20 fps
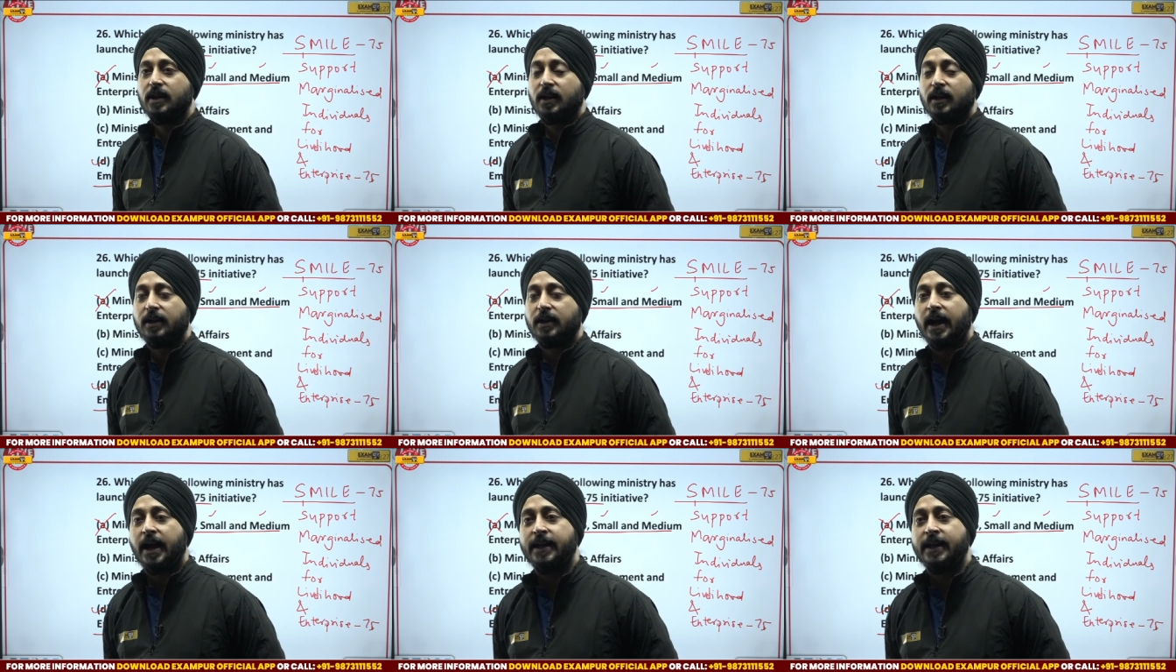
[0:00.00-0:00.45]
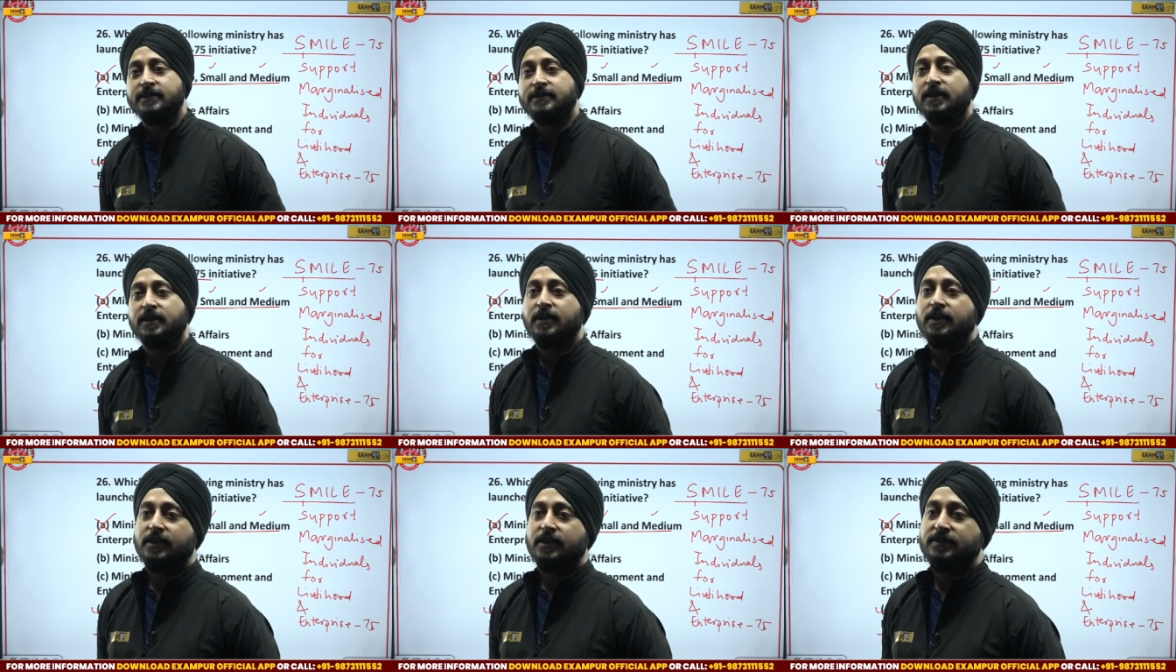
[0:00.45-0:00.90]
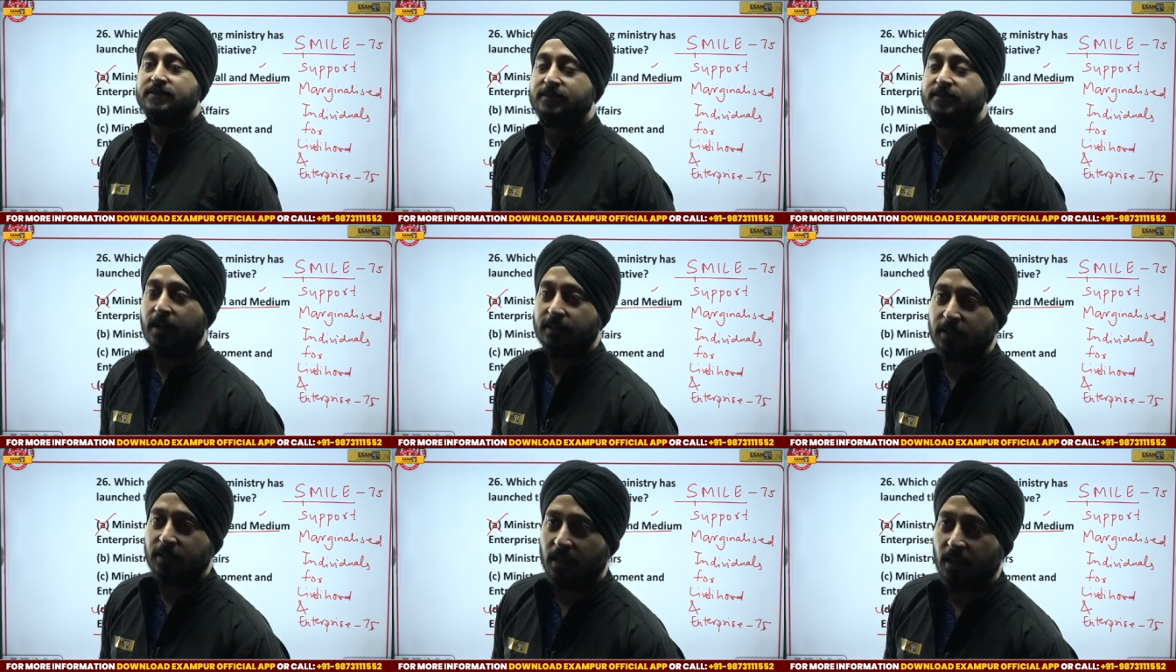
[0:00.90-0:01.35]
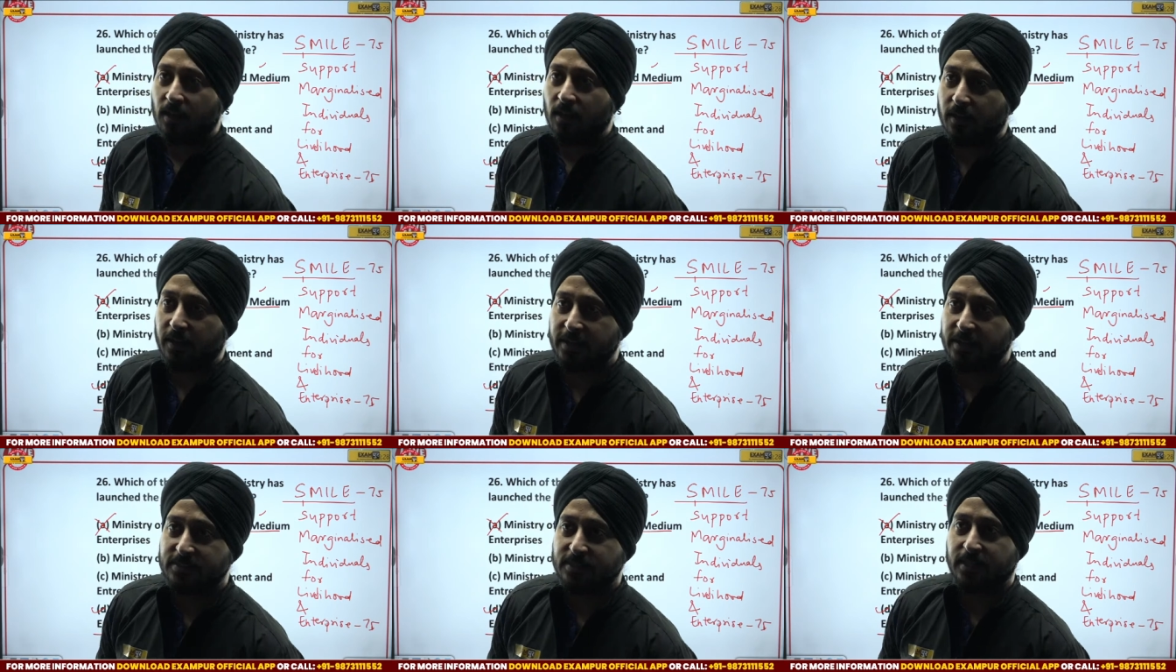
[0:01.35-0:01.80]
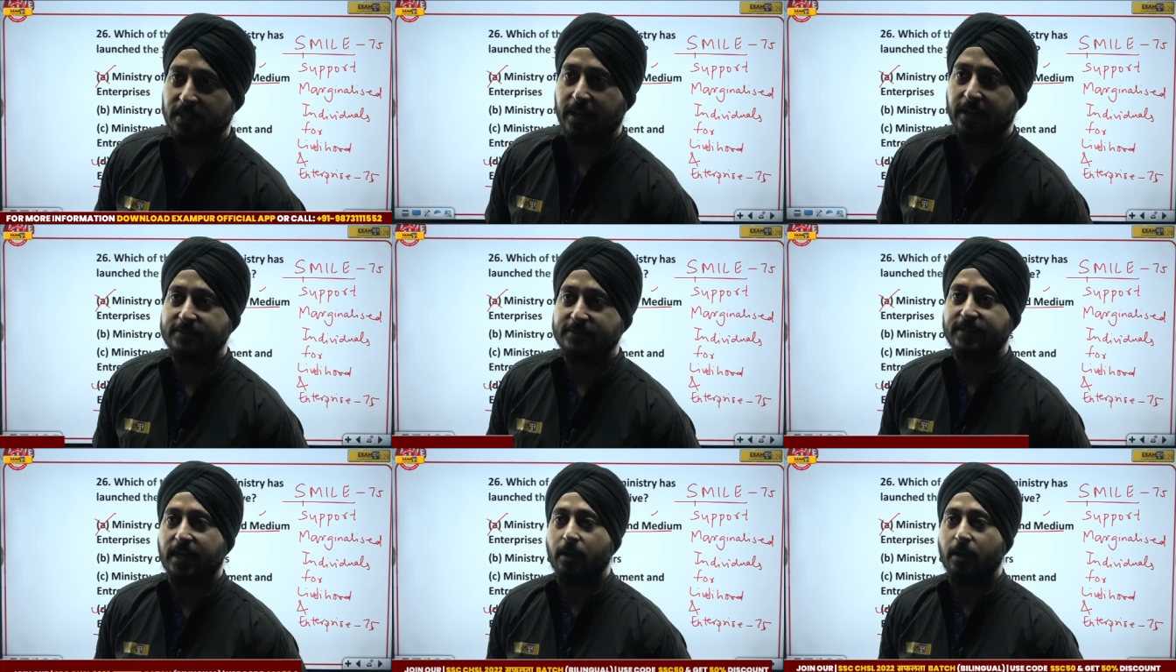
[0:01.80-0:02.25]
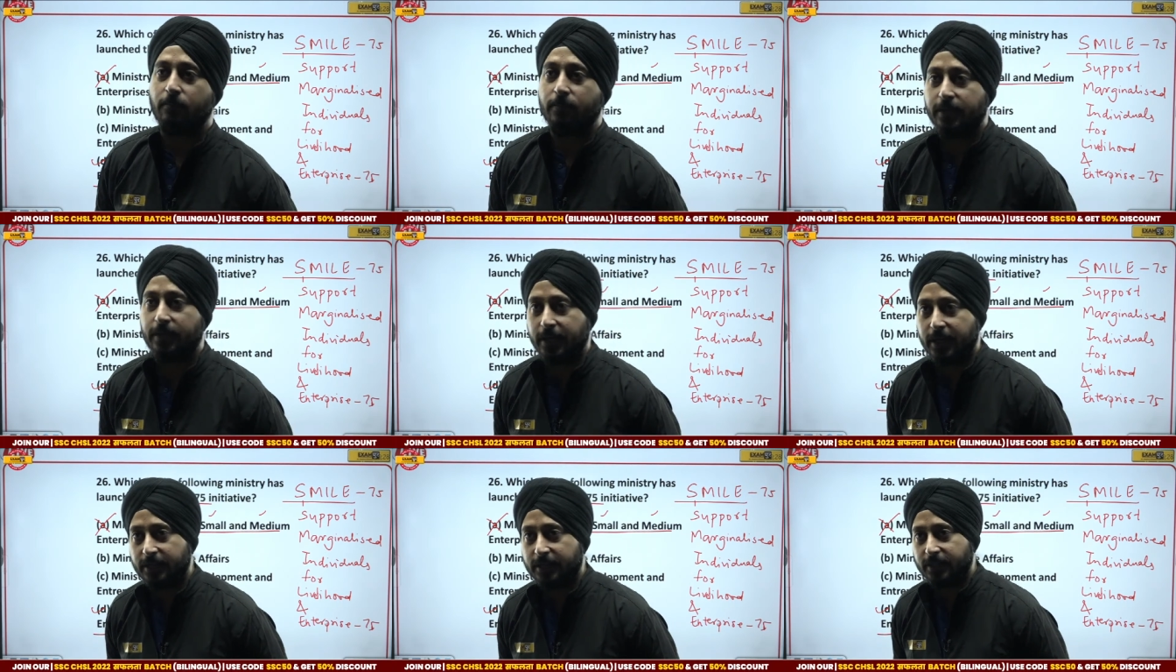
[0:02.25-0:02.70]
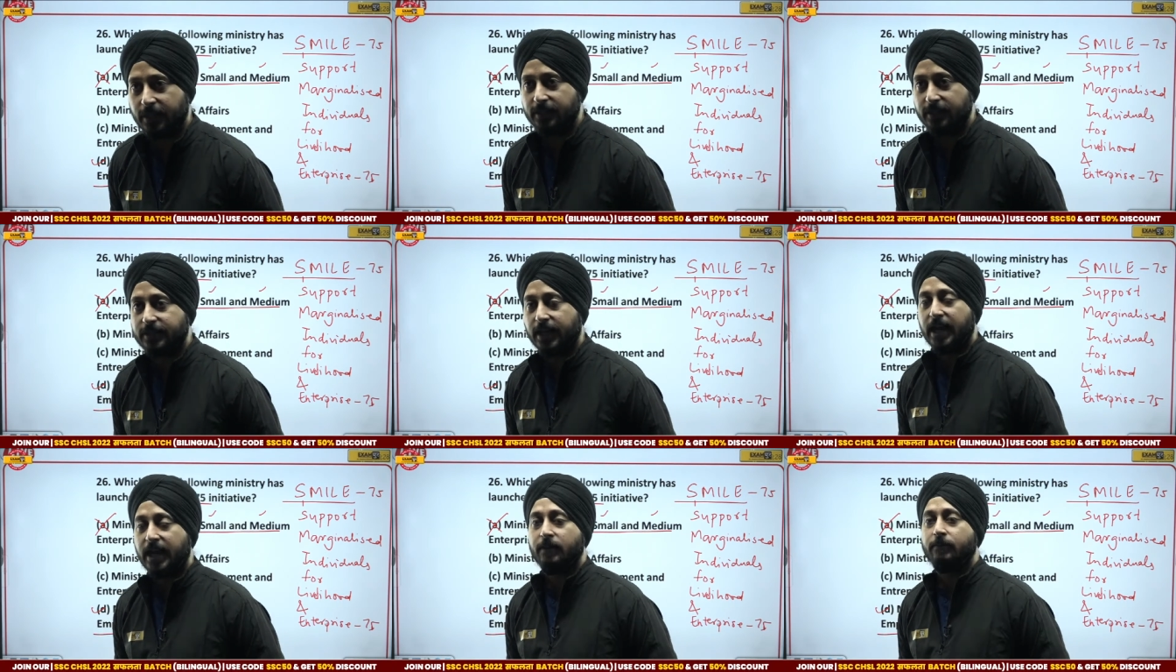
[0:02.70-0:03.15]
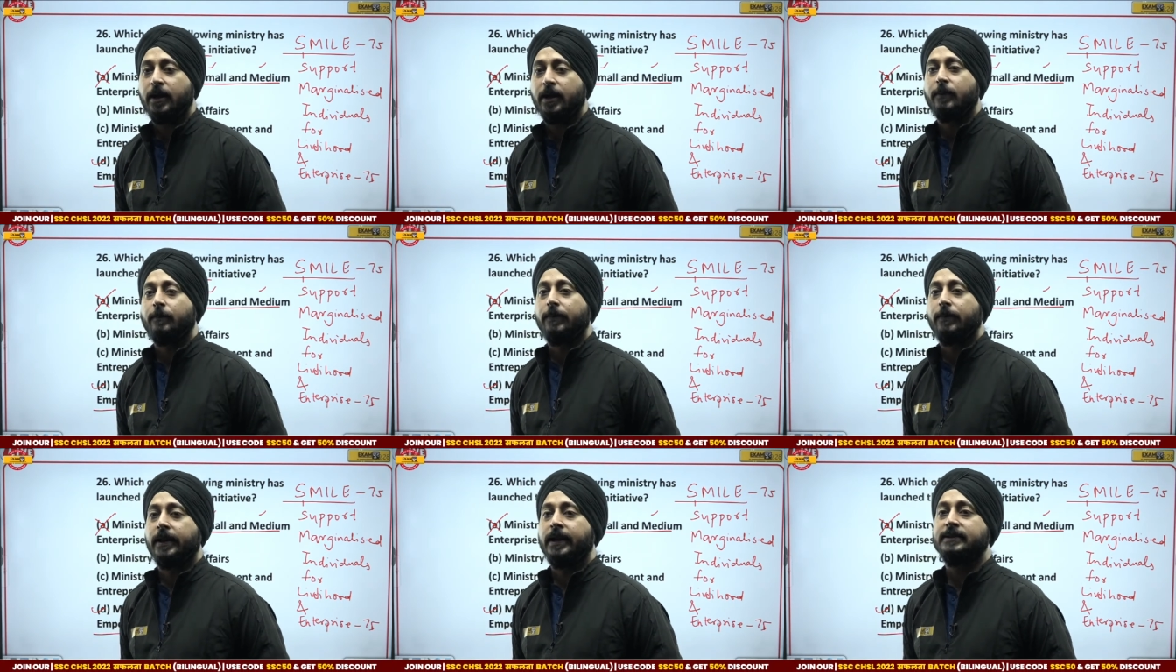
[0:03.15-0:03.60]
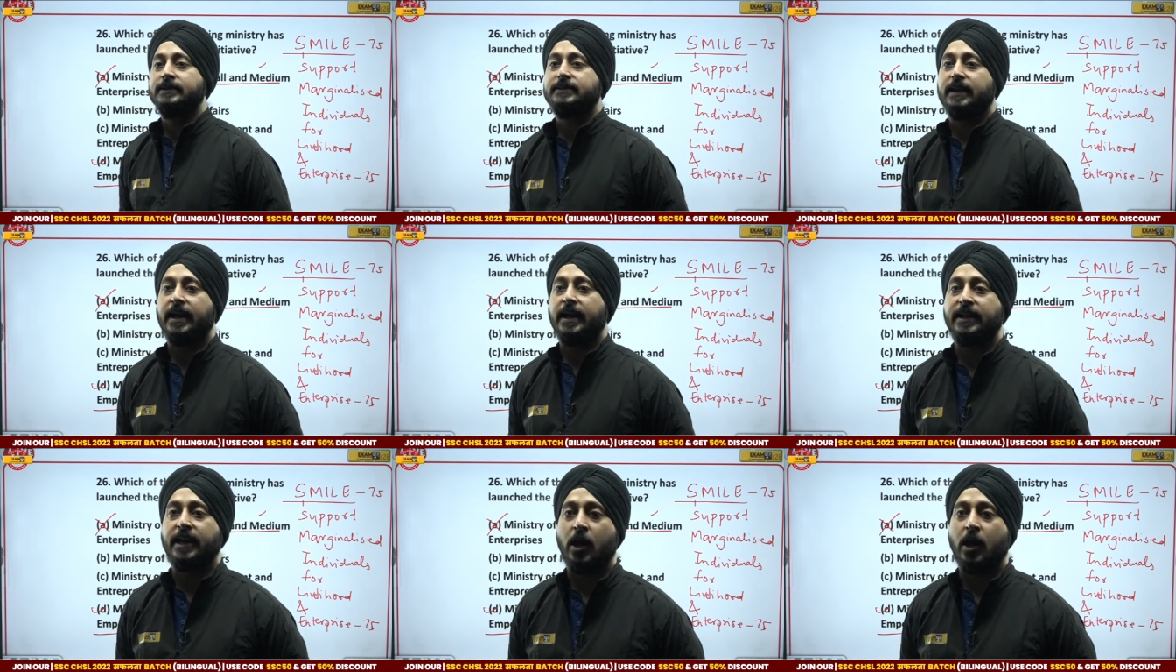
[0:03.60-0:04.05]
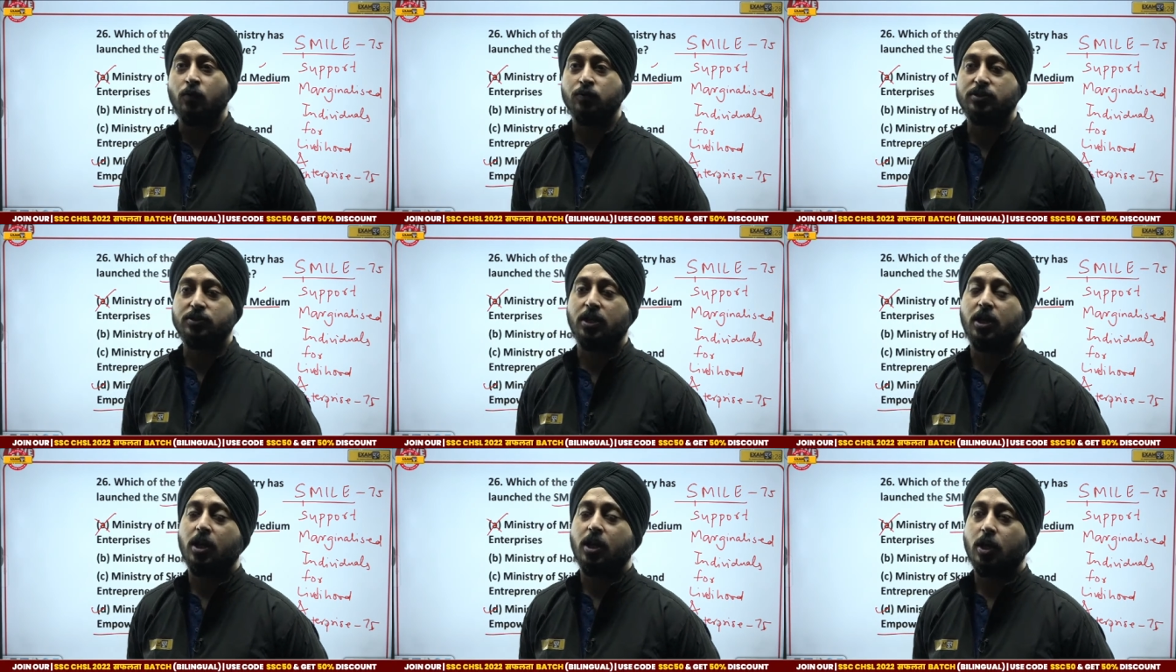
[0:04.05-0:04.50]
Guys, Southern region exam date and time and place announced.